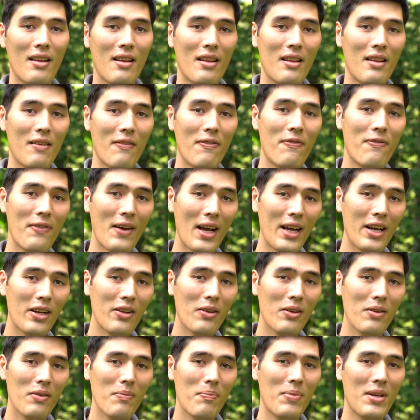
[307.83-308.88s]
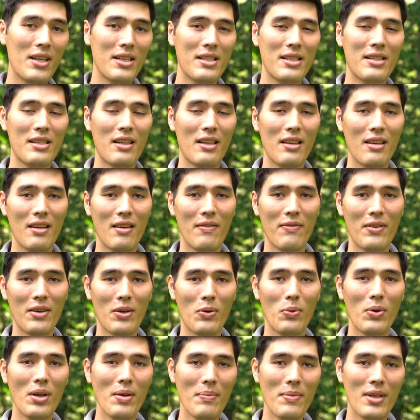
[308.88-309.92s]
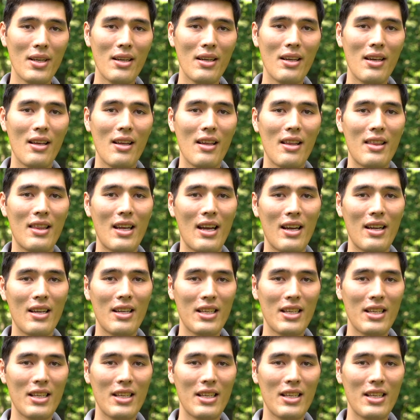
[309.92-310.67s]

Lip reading: The final piece of equipment that